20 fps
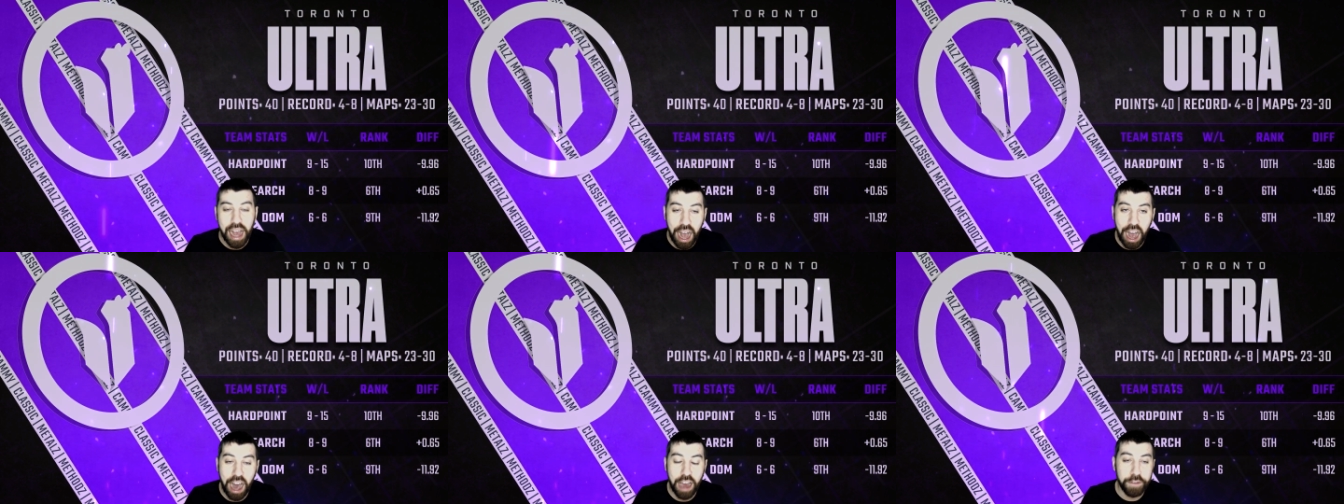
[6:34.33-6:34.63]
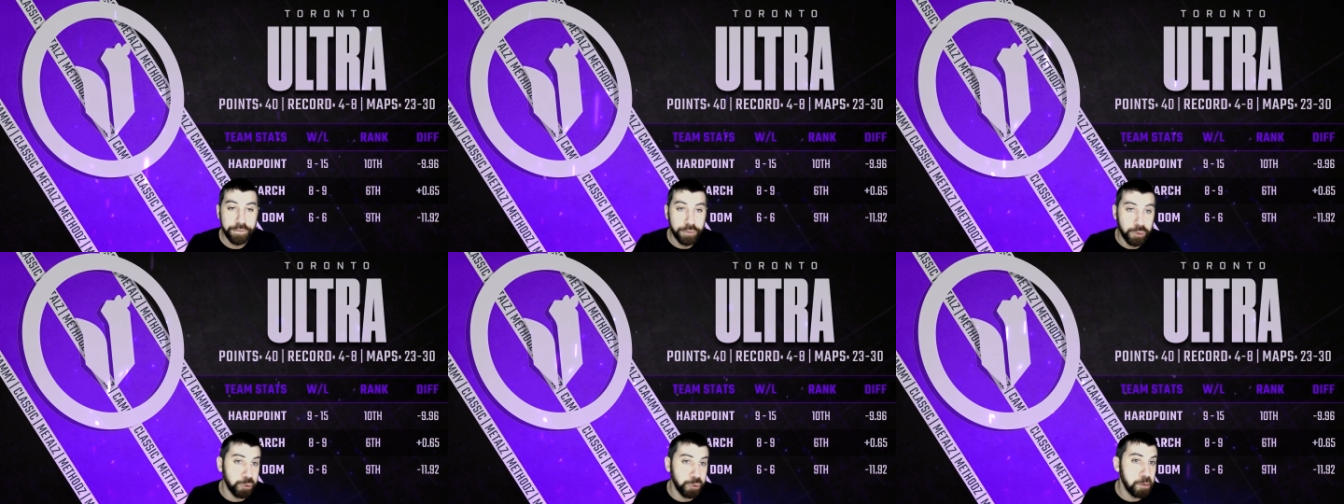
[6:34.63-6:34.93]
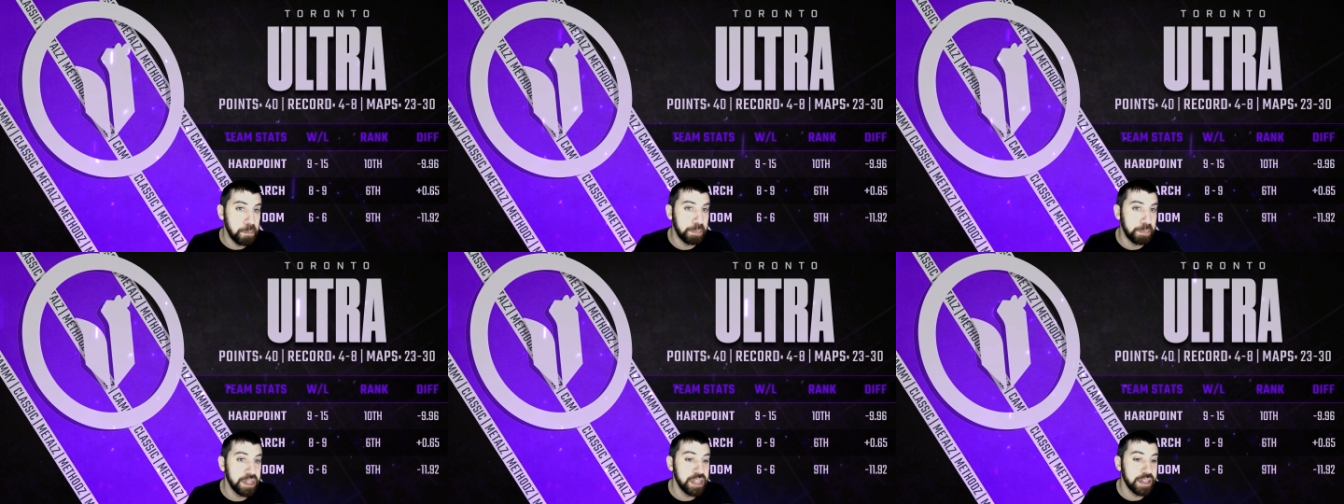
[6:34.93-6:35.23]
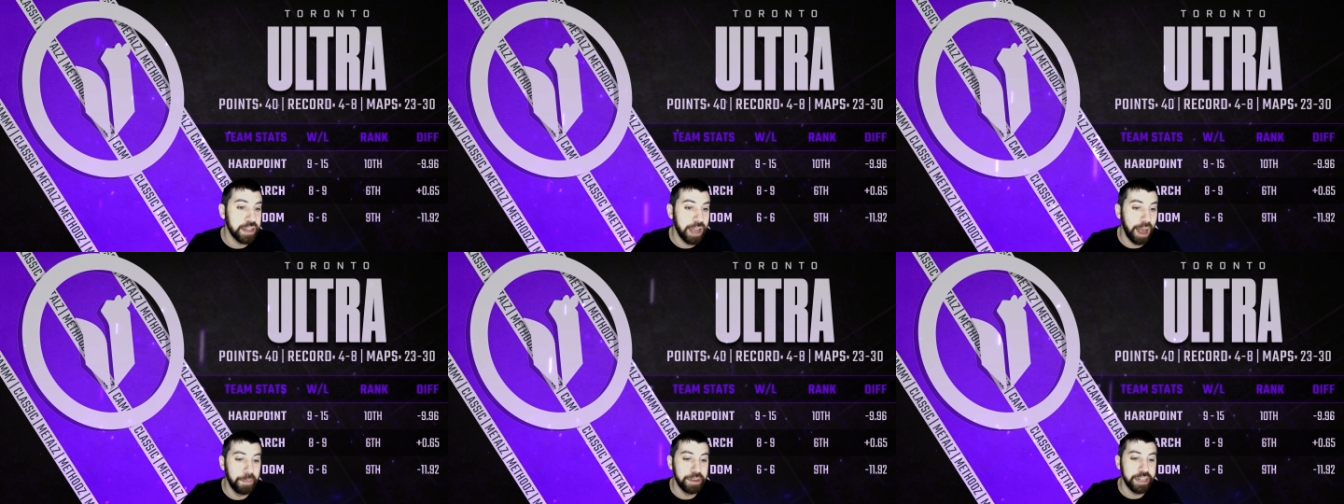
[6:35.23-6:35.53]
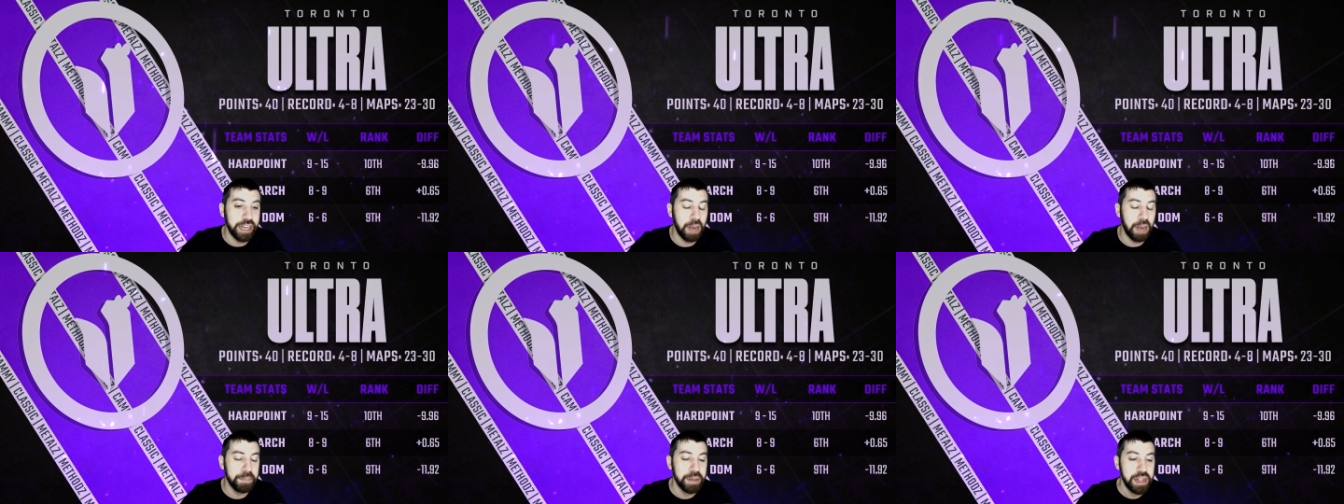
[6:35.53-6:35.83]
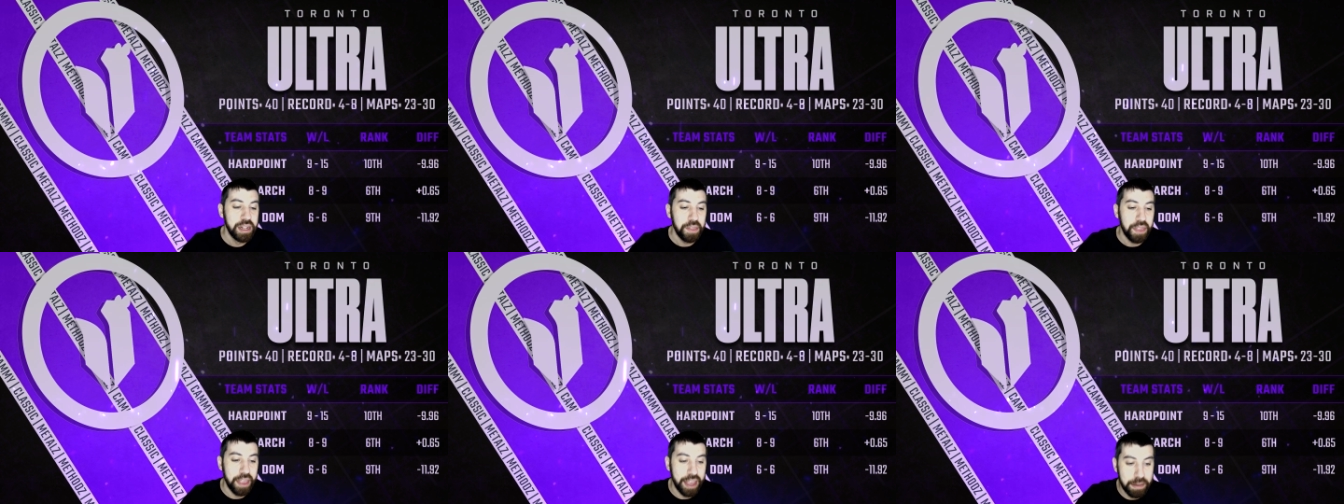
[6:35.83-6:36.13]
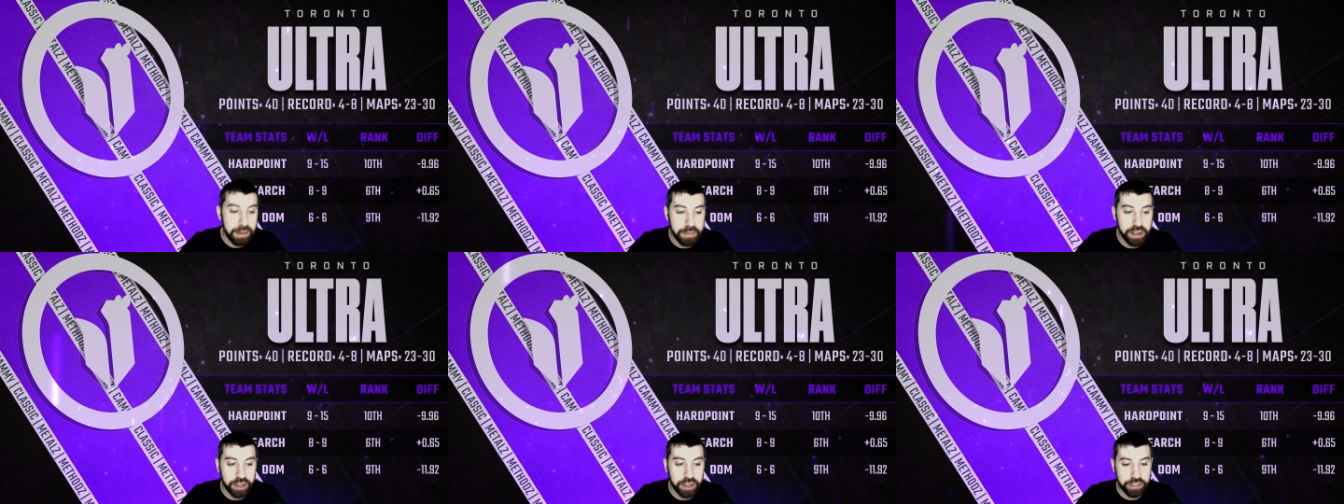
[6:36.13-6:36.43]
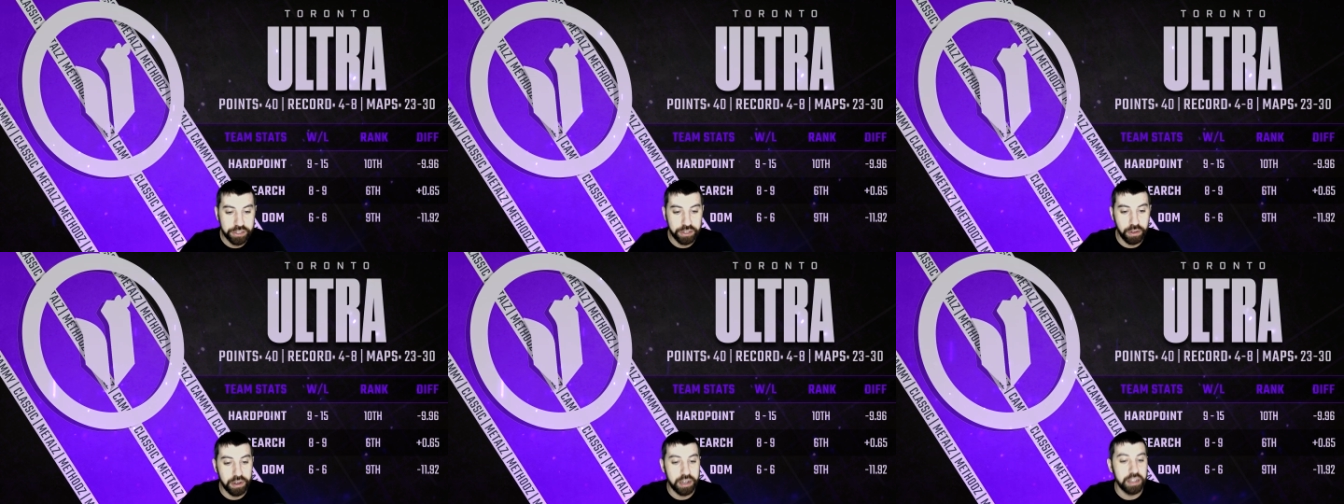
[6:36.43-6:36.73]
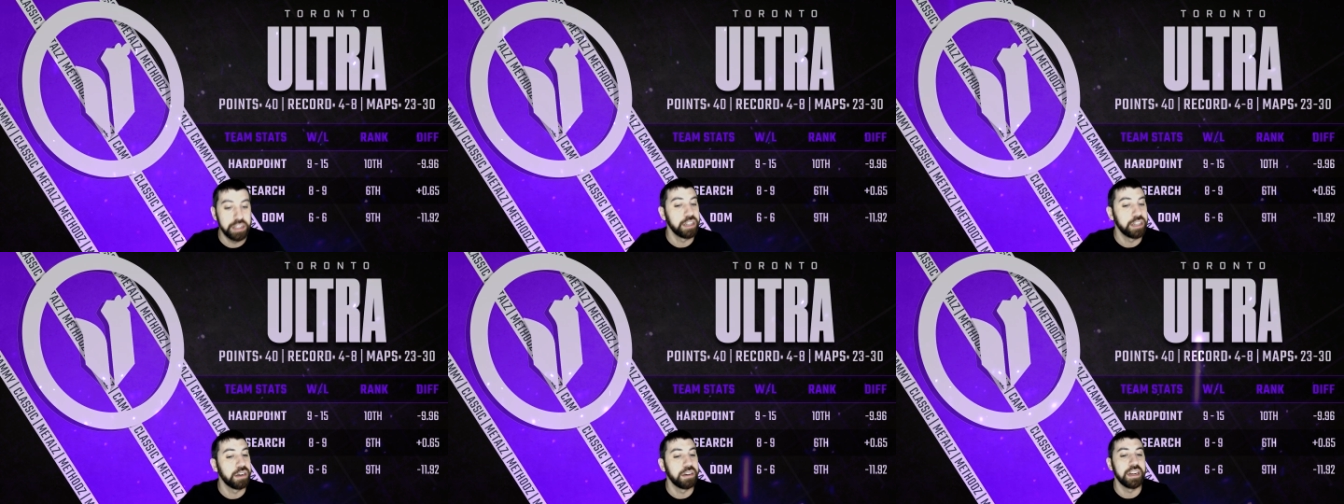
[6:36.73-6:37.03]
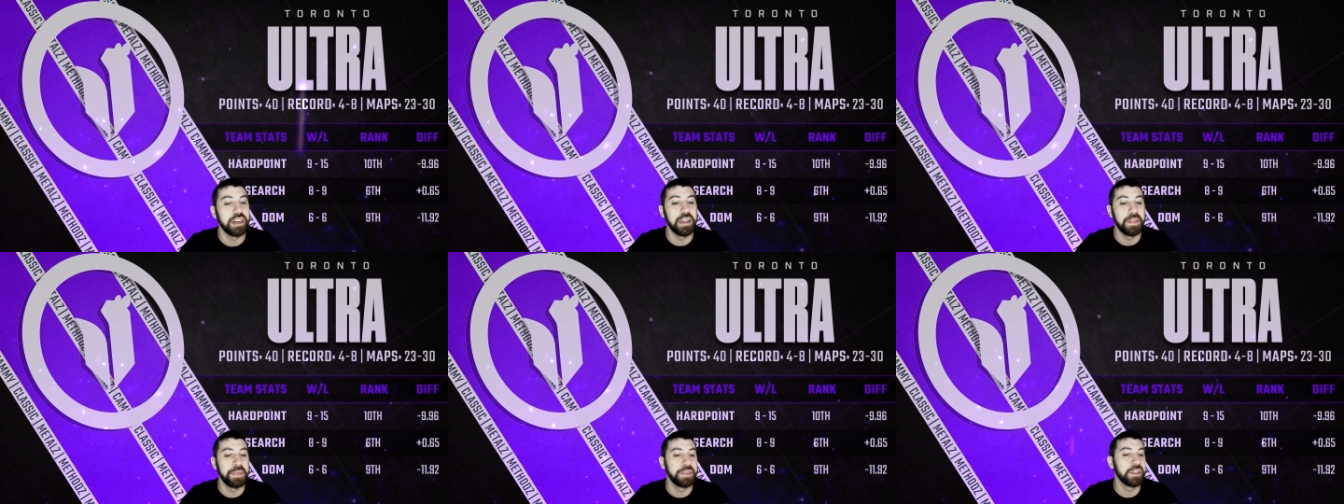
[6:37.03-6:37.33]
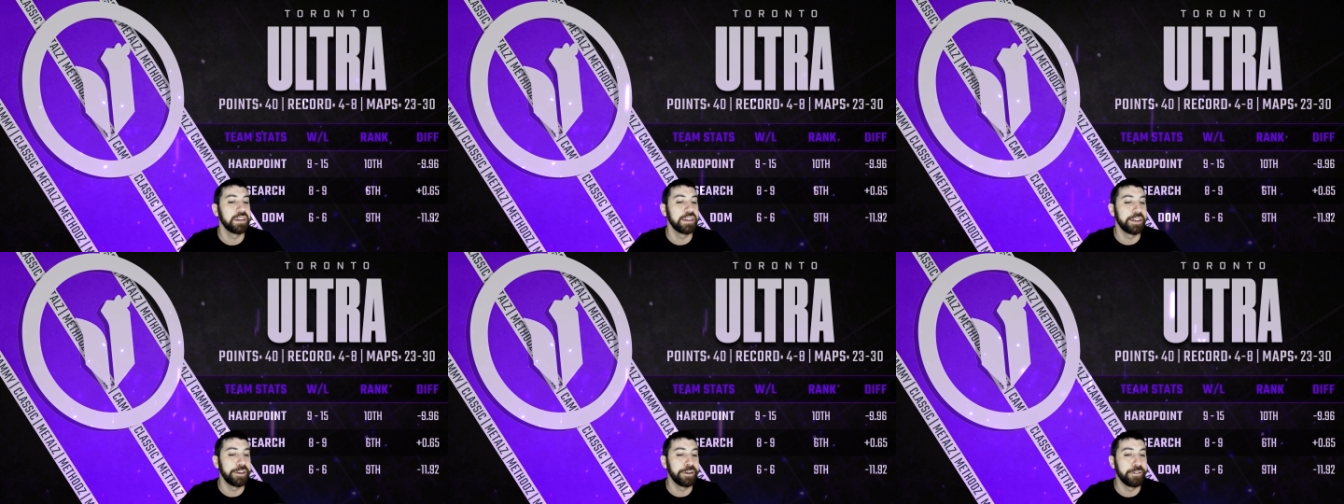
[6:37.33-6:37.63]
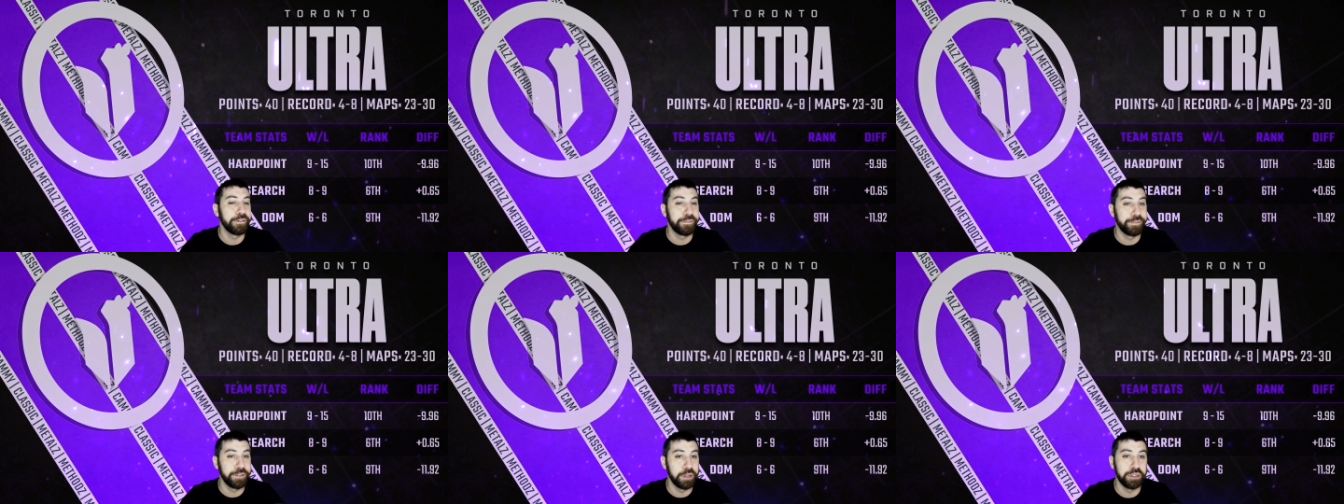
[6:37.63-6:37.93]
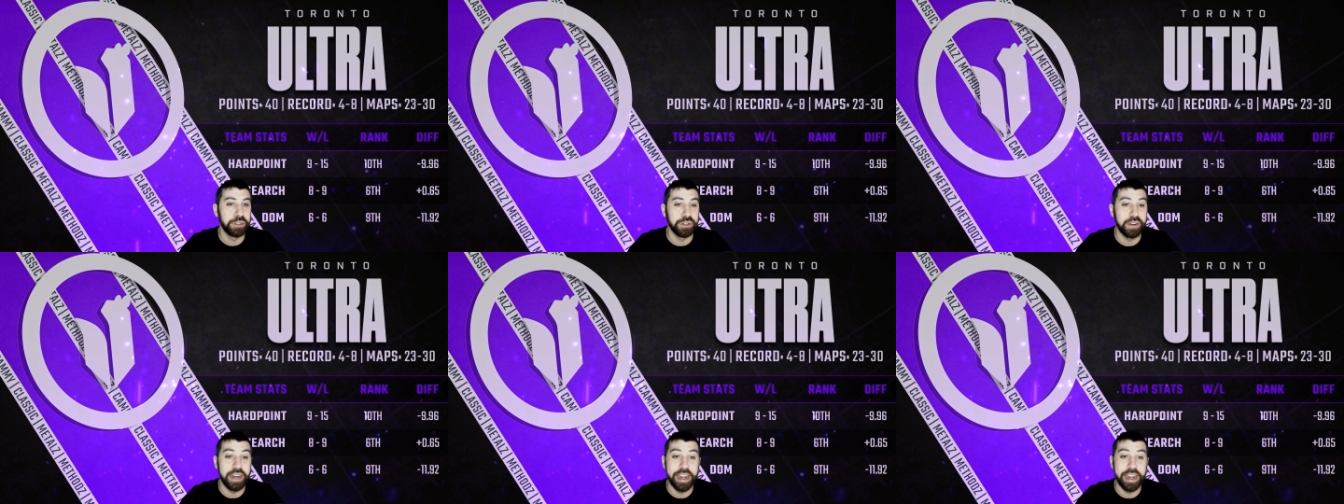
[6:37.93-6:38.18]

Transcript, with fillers: out of Group B coming up in Minnesota here in the near future.